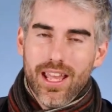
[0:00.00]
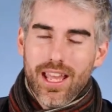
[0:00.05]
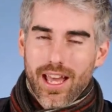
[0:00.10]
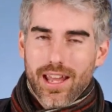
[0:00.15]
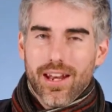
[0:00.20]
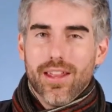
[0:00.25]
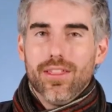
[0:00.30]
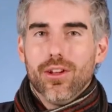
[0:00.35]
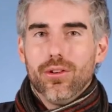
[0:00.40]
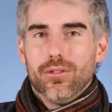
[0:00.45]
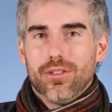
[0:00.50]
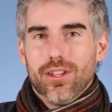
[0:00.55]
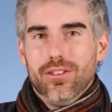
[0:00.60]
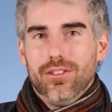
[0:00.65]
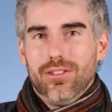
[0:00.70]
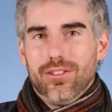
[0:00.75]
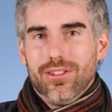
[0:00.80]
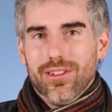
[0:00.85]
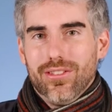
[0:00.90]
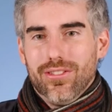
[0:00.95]
And in those
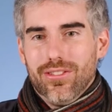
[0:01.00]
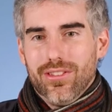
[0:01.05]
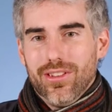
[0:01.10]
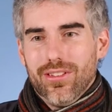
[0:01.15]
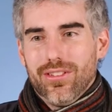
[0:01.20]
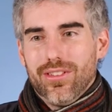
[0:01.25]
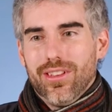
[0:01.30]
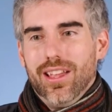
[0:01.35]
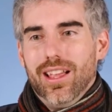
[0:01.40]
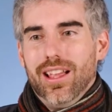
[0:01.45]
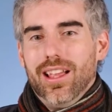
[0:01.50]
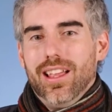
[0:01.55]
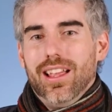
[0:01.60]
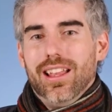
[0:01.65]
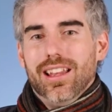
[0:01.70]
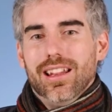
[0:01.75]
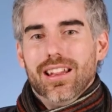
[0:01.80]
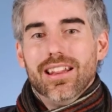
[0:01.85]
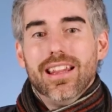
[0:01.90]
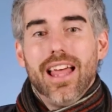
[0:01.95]
instances,
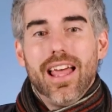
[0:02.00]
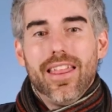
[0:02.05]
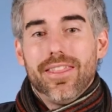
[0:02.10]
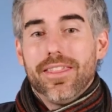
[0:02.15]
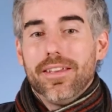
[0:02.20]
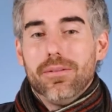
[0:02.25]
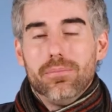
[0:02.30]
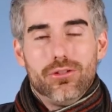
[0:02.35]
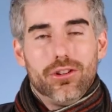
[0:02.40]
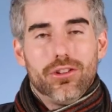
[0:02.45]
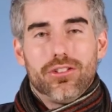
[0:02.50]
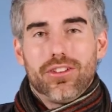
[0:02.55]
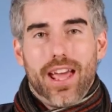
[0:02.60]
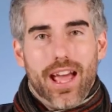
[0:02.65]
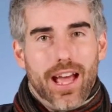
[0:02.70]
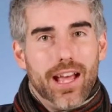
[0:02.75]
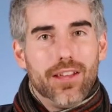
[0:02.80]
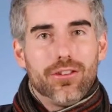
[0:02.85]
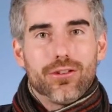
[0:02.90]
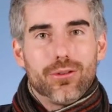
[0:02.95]
let them just
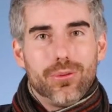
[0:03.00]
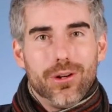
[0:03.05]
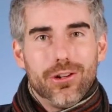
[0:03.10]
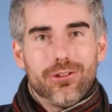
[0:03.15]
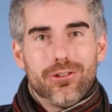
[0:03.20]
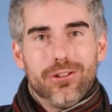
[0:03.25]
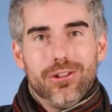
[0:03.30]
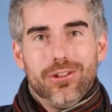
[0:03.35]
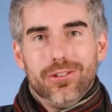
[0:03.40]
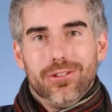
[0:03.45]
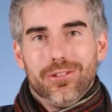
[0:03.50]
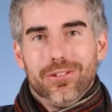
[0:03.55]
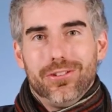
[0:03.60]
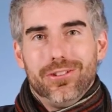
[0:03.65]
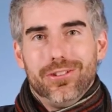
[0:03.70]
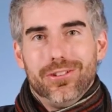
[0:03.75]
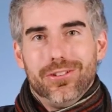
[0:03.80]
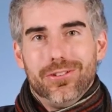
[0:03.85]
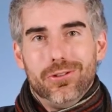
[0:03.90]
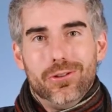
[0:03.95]
ask questions.
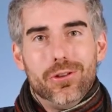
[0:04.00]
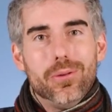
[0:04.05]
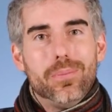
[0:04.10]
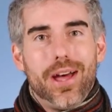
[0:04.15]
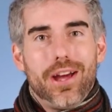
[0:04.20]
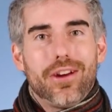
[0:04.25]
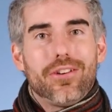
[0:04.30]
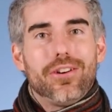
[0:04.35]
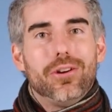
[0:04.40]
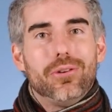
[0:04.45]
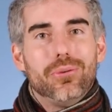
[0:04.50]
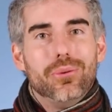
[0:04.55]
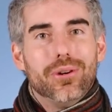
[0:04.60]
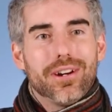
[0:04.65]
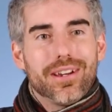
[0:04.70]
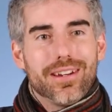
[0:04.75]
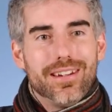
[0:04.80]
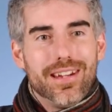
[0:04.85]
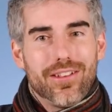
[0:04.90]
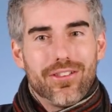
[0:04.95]
Do the background
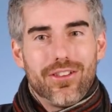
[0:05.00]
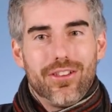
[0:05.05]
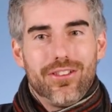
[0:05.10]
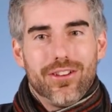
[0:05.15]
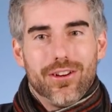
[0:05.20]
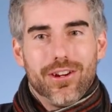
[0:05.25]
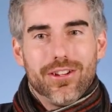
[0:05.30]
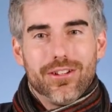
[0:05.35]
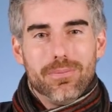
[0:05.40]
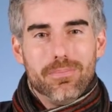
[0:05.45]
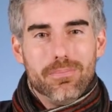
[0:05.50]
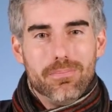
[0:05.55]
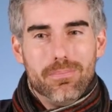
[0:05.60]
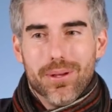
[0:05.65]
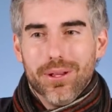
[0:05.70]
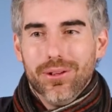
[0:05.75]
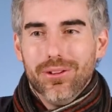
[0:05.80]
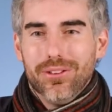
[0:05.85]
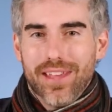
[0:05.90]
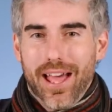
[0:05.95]
work necessary to
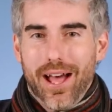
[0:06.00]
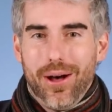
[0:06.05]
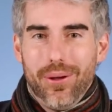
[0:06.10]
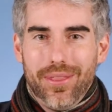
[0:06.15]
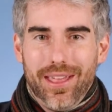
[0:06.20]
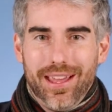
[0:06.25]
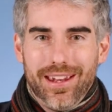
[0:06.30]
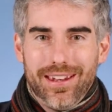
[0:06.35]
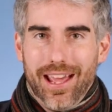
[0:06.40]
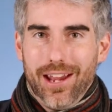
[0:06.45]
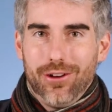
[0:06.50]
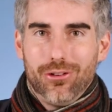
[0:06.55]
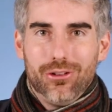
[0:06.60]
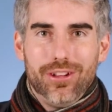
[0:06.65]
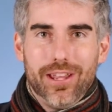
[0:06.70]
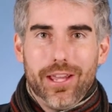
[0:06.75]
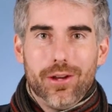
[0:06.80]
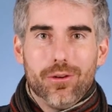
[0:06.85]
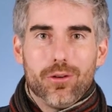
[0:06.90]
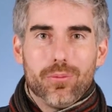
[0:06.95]
build out that natural
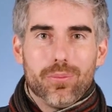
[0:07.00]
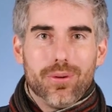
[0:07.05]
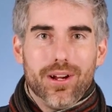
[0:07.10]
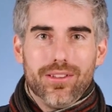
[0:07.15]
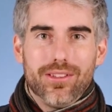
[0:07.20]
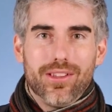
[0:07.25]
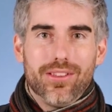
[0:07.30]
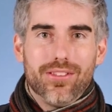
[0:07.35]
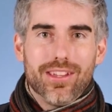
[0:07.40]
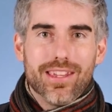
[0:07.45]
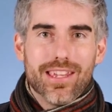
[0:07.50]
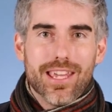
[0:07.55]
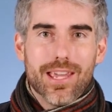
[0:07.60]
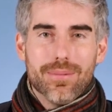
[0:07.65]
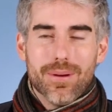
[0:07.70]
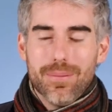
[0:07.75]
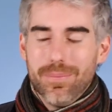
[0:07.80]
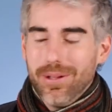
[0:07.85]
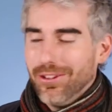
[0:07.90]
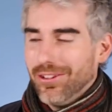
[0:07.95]
language processing
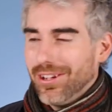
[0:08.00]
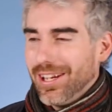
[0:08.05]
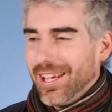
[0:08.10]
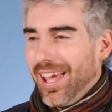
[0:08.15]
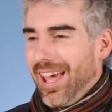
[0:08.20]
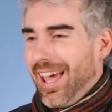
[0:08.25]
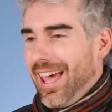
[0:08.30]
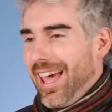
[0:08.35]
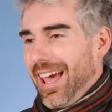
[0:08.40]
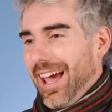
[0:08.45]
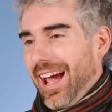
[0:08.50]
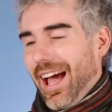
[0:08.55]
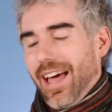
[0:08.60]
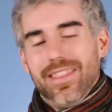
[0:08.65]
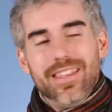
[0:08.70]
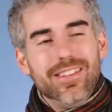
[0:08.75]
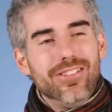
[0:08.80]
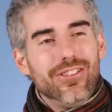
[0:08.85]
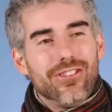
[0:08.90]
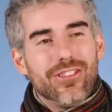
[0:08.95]
capability,
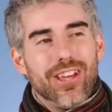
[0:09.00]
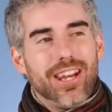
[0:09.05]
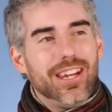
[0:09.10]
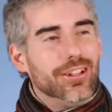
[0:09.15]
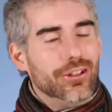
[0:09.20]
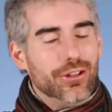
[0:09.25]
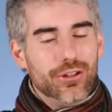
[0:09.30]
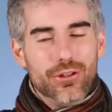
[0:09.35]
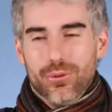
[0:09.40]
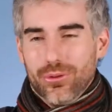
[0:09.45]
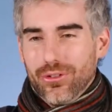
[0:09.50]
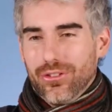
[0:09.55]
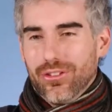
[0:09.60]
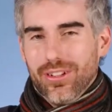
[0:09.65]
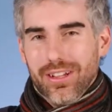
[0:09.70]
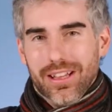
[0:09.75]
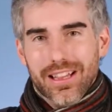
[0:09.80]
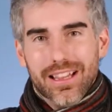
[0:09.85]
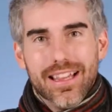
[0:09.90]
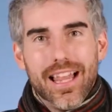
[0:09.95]
and then set it
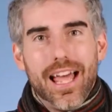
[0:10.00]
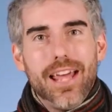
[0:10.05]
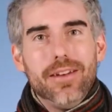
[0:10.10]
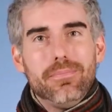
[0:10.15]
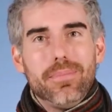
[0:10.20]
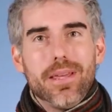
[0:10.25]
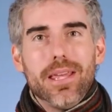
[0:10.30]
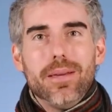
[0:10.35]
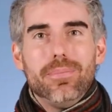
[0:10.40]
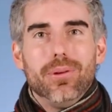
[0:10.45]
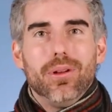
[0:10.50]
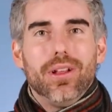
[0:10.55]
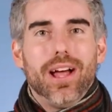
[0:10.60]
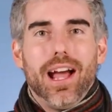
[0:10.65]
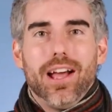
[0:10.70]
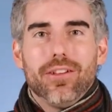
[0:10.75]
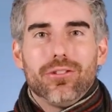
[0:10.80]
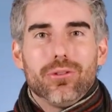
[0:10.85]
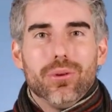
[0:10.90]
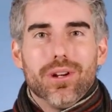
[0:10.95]
loose. Let people
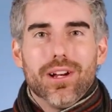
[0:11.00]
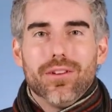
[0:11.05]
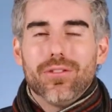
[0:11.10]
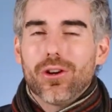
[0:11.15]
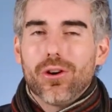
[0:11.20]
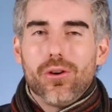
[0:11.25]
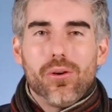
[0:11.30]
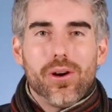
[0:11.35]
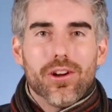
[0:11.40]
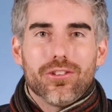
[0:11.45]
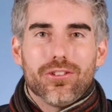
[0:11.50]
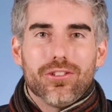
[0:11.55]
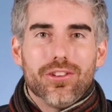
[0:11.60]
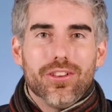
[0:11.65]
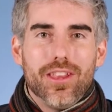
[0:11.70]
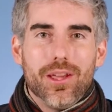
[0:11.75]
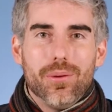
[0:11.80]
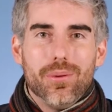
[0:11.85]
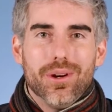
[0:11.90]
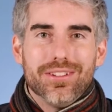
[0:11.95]
ask whatever
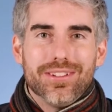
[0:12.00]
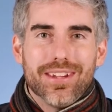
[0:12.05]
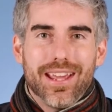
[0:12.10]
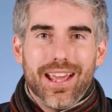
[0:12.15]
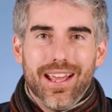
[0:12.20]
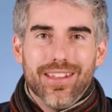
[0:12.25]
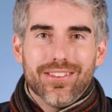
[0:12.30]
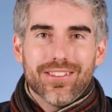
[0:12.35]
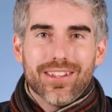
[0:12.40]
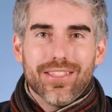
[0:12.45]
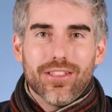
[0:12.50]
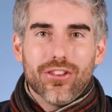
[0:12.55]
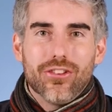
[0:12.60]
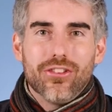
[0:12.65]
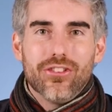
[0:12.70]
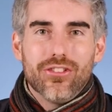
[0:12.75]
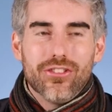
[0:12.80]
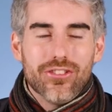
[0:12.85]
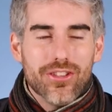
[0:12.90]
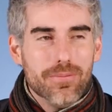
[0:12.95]
question they want to ask in the
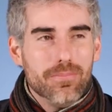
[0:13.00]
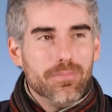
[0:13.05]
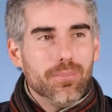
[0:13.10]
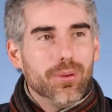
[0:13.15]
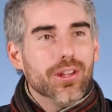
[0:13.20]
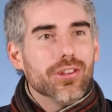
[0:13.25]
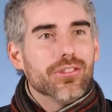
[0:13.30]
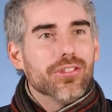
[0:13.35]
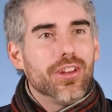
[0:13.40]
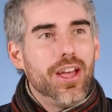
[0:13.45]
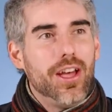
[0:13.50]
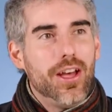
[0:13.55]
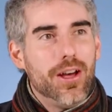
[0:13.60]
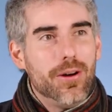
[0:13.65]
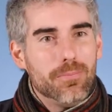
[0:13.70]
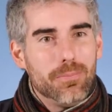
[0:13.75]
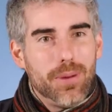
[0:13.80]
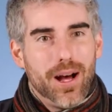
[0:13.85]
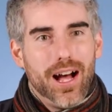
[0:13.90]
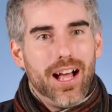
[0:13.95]
simplest
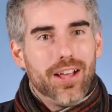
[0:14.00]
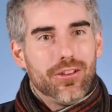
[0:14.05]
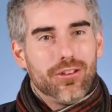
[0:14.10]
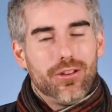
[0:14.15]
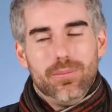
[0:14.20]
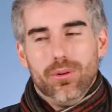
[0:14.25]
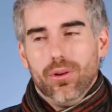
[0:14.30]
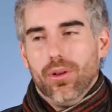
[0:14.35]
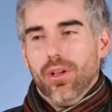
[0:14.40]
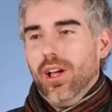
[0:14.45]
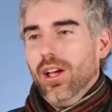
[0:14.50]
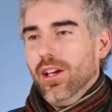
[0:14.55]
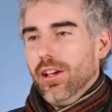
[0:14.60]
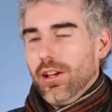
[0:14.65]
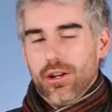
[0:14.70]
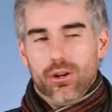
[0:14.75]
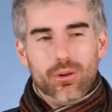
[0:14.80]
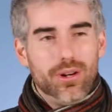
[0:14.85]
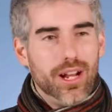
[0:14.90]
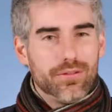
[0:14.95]
possible,
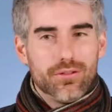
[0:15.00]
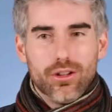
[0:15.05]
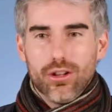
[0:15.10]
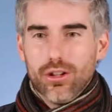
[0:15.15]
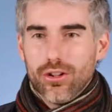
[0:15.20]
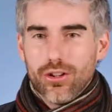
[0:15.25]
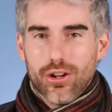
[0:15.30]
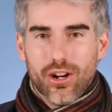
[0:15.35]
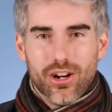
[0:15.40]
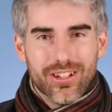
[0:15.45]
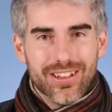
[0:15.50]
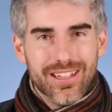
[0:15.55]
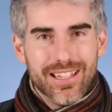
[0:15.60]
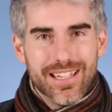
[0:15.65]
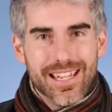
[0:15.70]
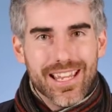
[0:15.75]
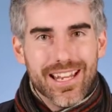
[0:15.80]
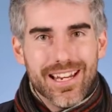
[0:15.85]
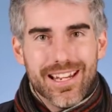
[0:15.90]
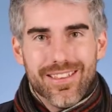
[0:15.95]
you don't have to learn
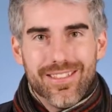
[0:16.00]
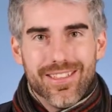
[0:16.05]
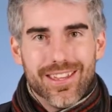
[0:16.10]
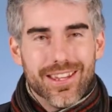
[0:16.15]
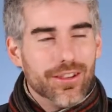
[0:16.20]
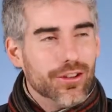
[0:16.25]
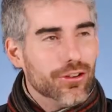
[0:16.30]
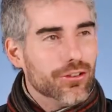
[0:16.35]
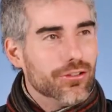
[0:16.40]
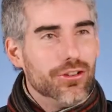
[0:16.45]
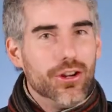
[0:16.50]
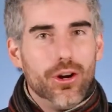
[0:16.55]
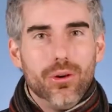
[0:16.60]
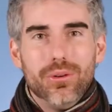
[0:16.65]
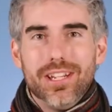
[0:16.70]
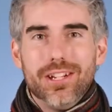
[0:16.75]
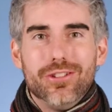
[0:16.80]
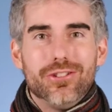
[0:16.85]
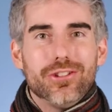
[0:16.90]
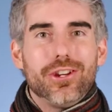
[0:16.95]
hardly anything, there's no
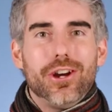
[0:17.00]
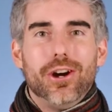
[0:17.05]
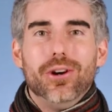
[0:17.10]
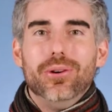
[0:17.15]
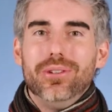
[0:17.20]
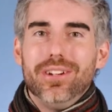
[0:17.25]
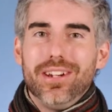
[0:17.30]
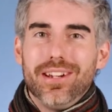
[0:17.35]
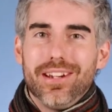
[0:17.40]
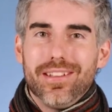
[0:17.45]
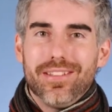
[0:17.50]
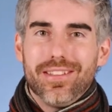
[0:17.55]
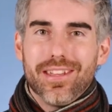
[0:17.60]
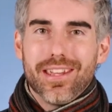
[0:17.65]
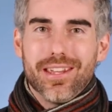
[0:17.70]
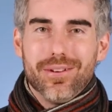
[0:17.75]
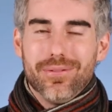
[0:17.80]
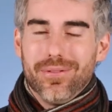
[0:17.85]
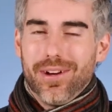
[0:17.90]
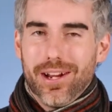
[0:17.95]
need to code
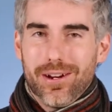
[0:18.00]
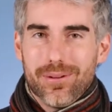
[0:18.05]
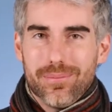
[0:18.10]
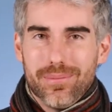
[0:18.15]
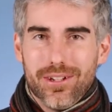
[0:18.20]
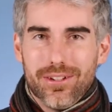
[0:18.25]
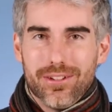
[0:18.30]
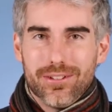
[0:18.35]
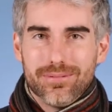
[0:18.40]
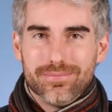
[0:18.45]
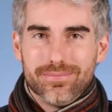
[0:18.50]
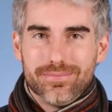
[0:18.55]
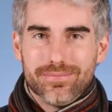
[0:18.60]
anything environment.